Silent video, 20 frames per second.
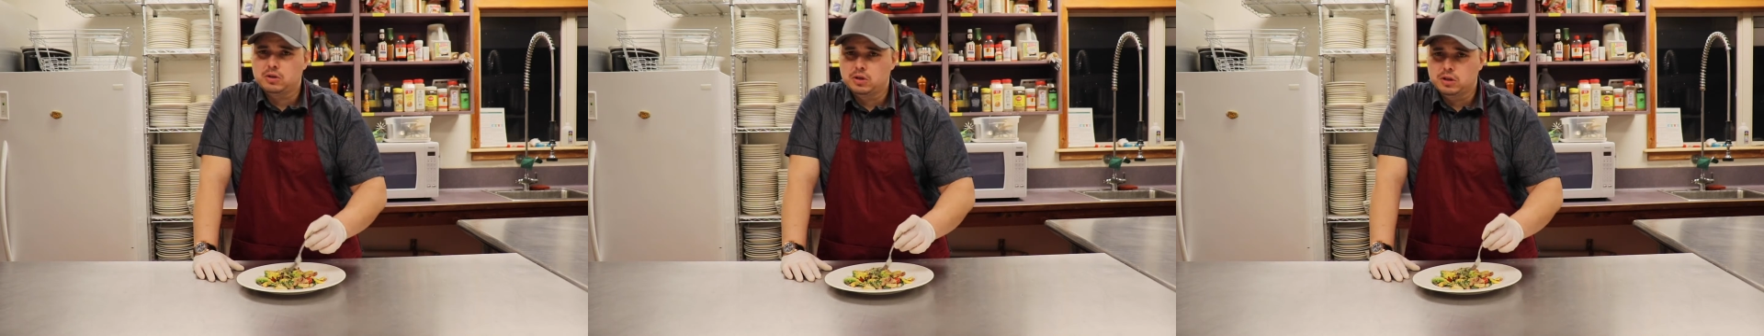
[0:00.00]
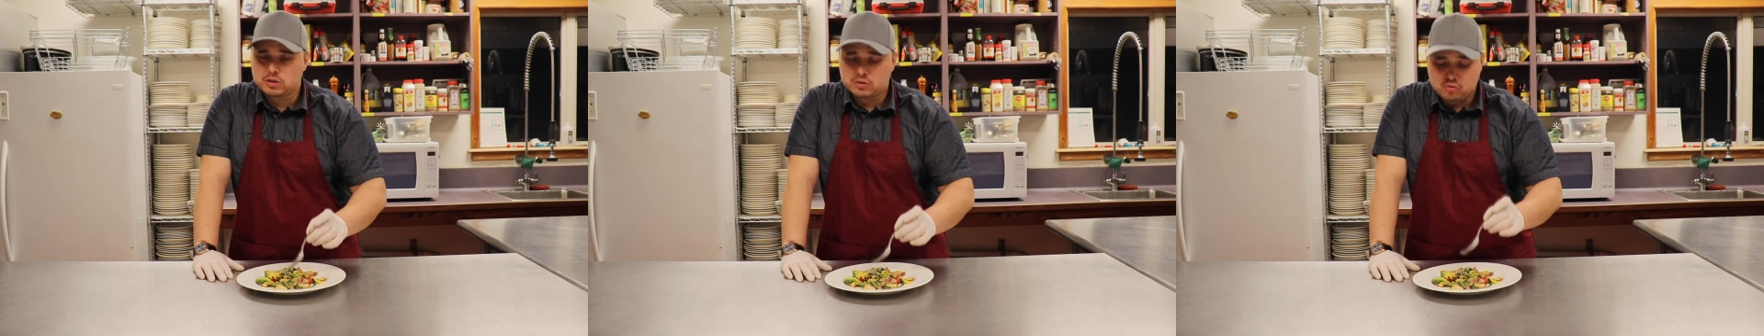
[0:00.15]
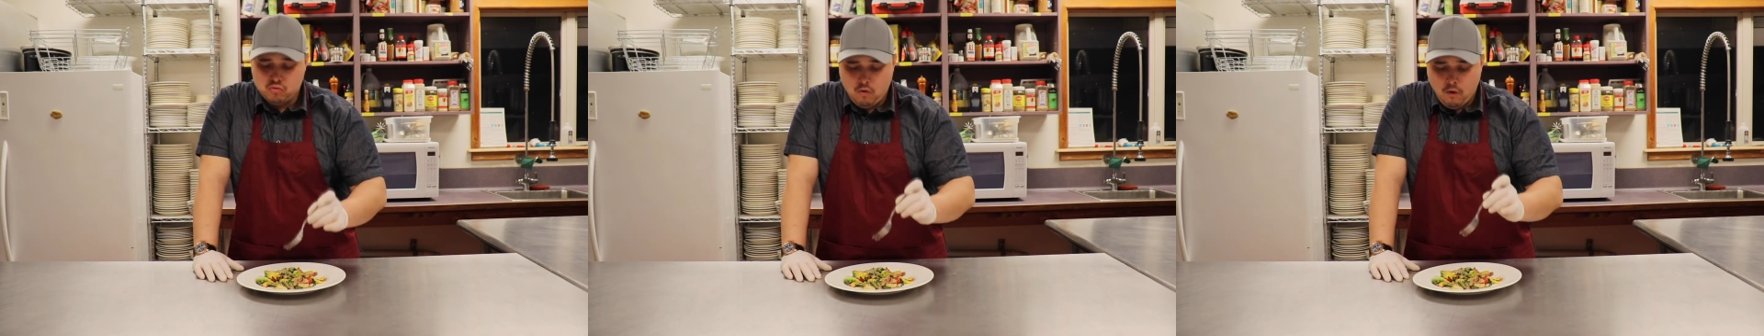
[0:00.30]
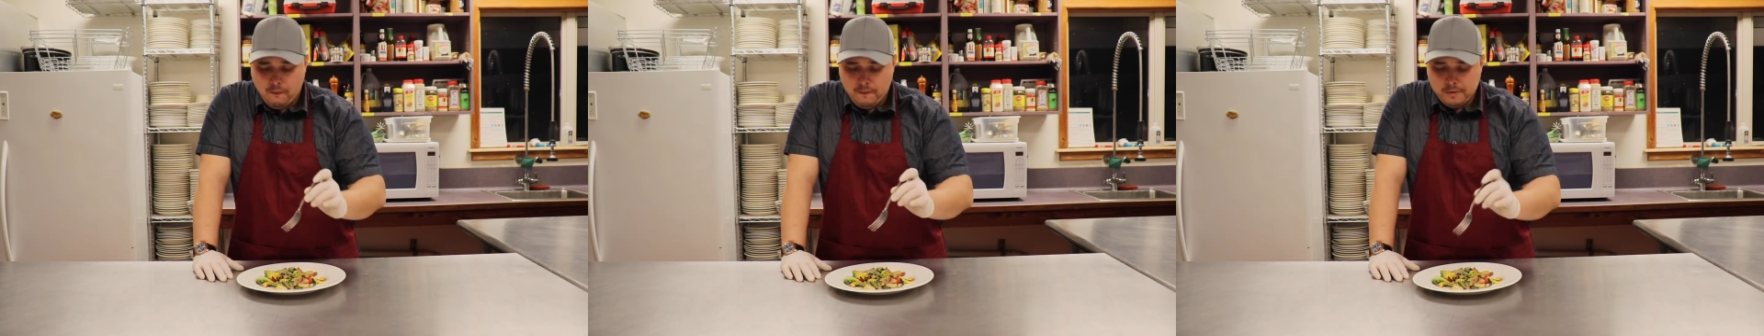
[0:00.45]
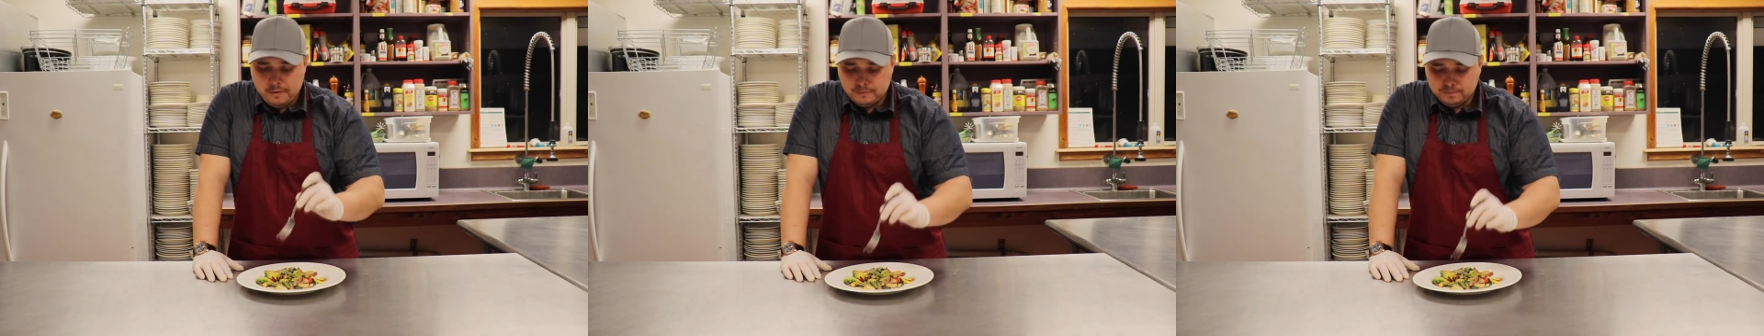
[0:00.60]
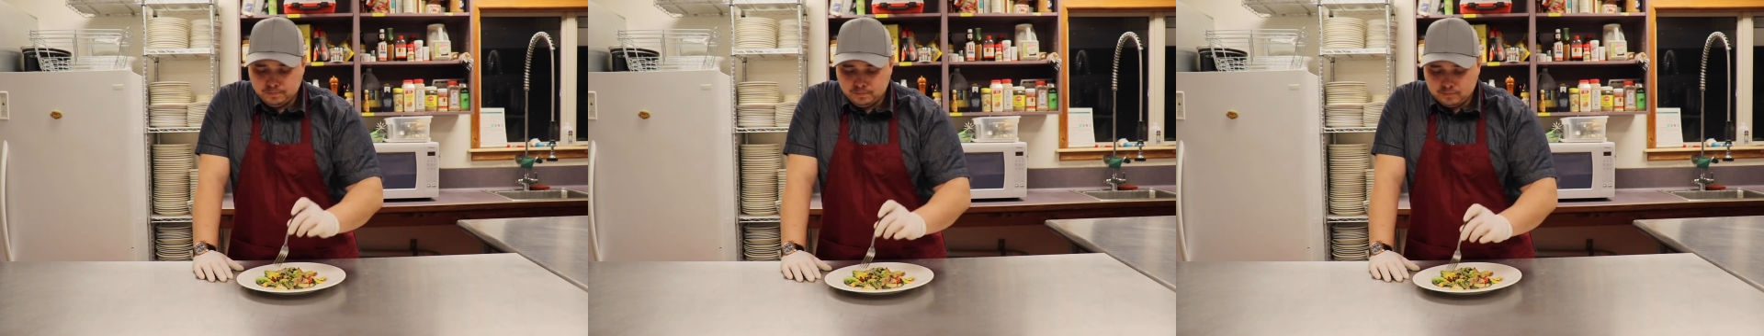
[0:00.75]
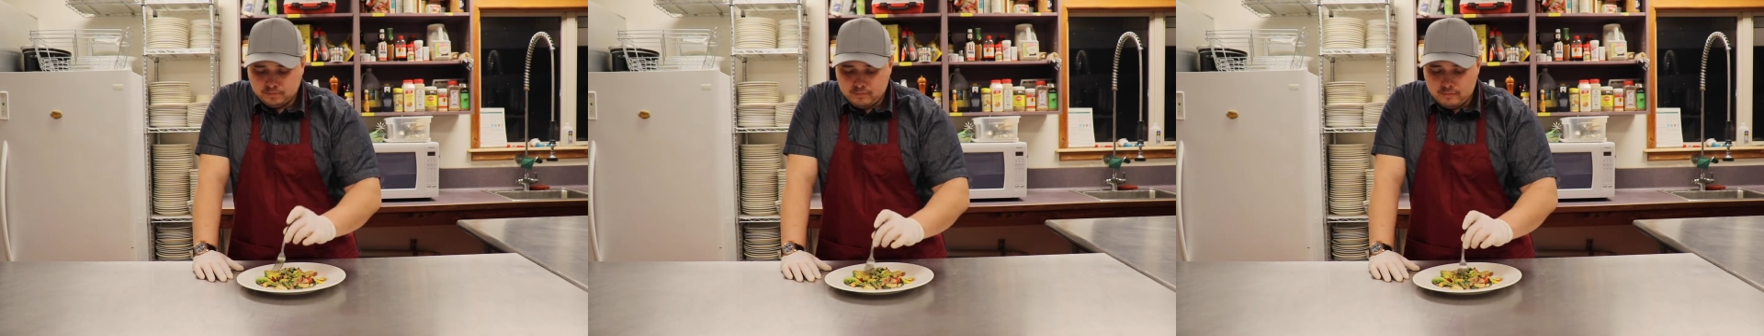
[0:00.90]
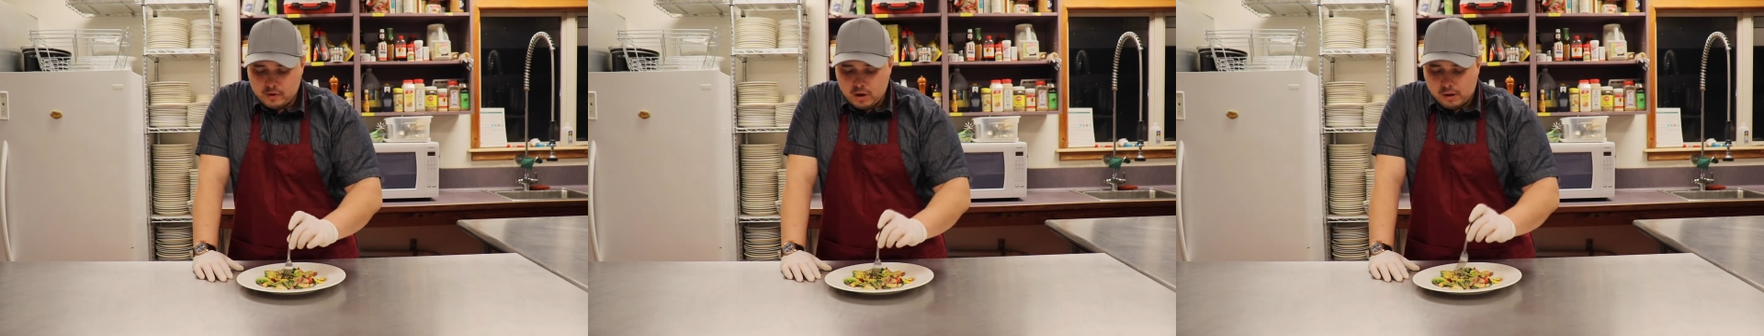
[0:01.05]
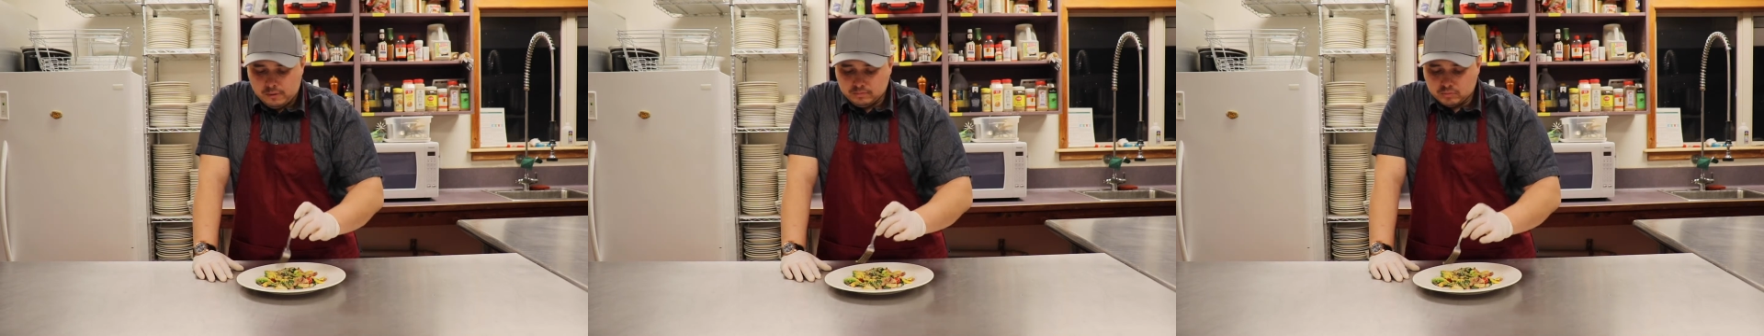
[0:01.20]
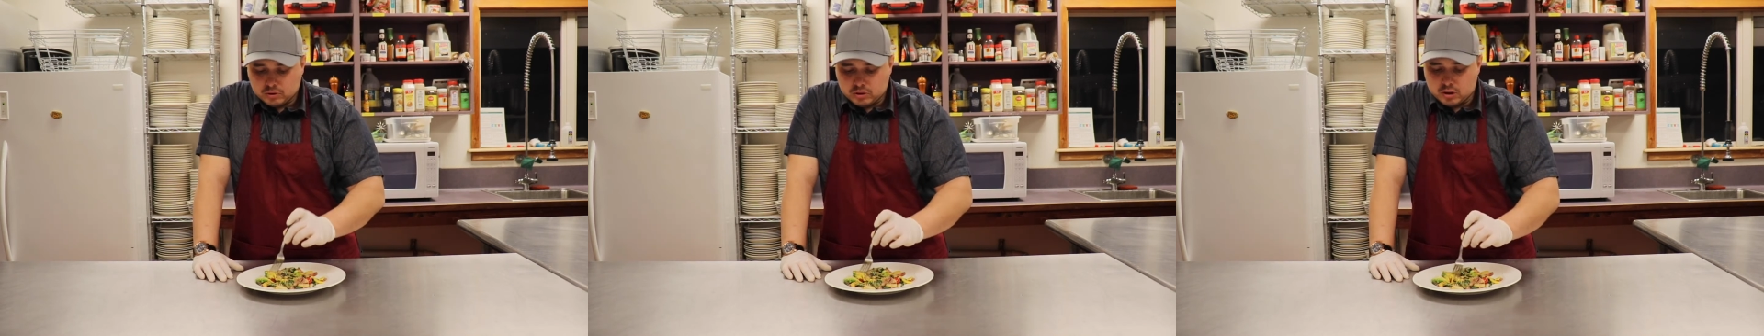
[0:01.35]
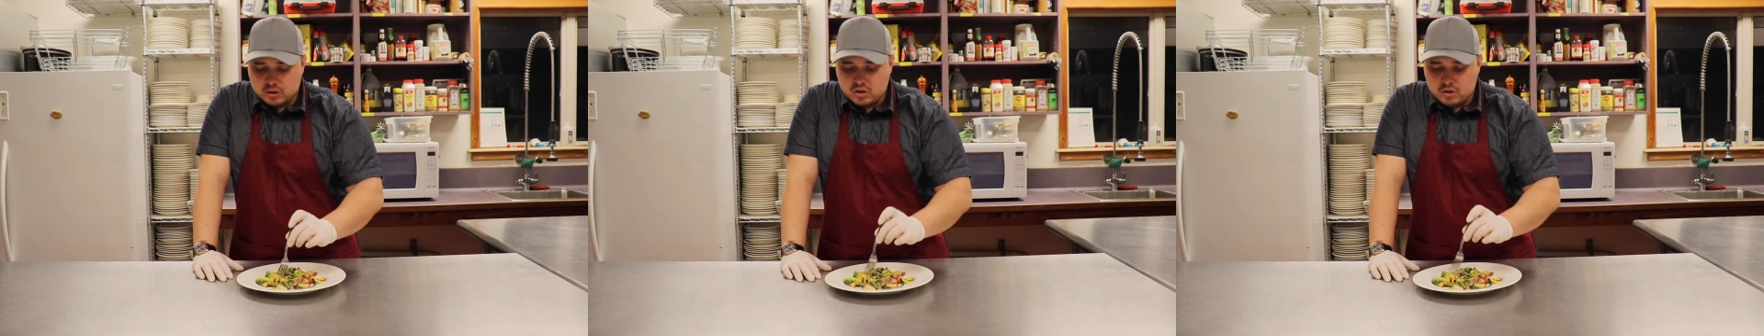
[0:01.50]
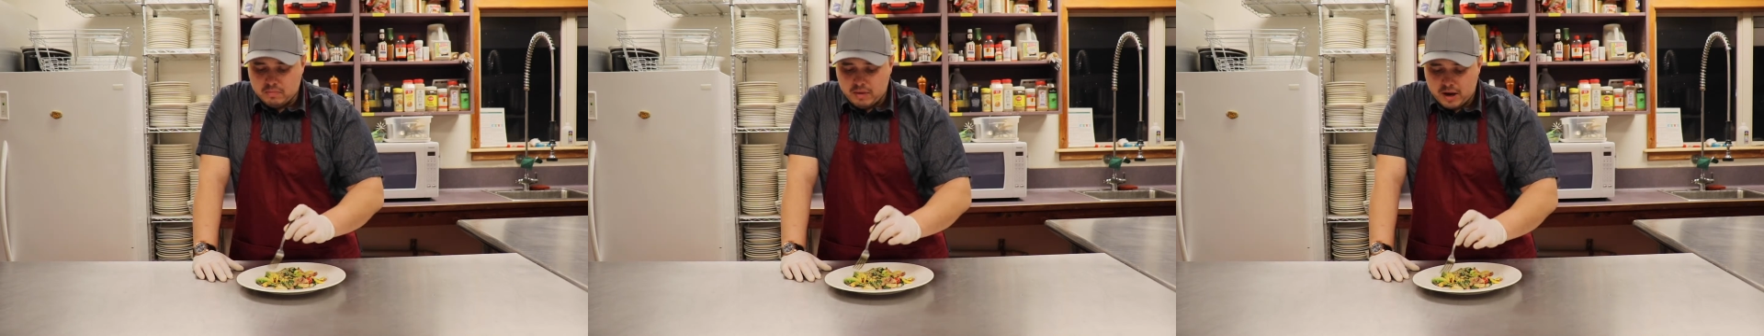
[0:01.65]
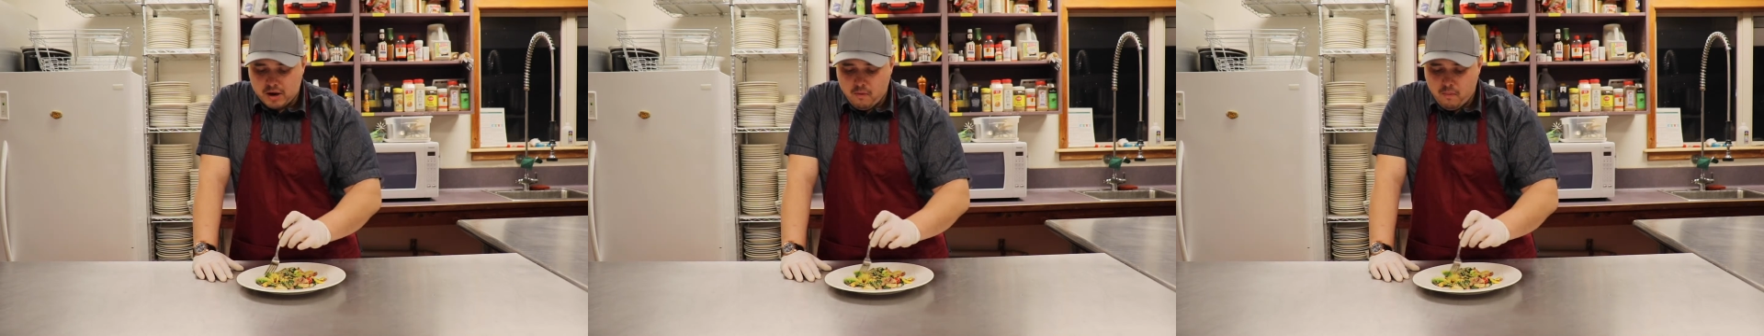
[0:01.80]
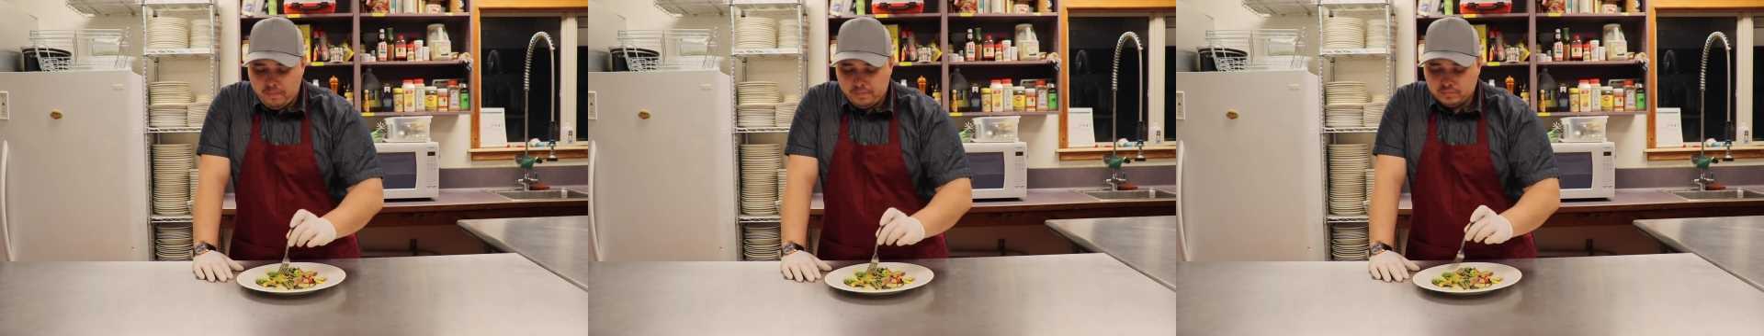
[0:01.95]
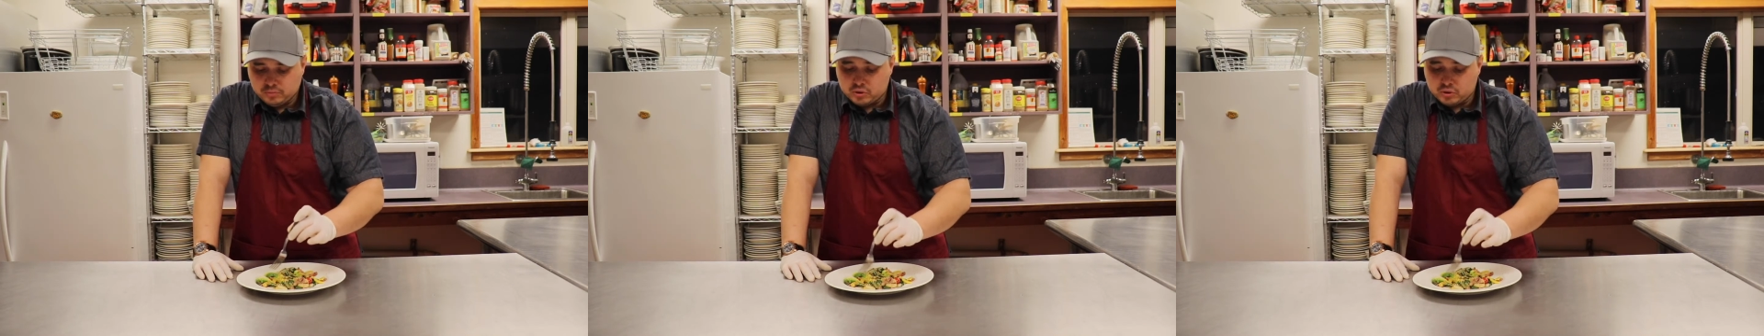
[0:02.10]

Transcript: cooked tomato.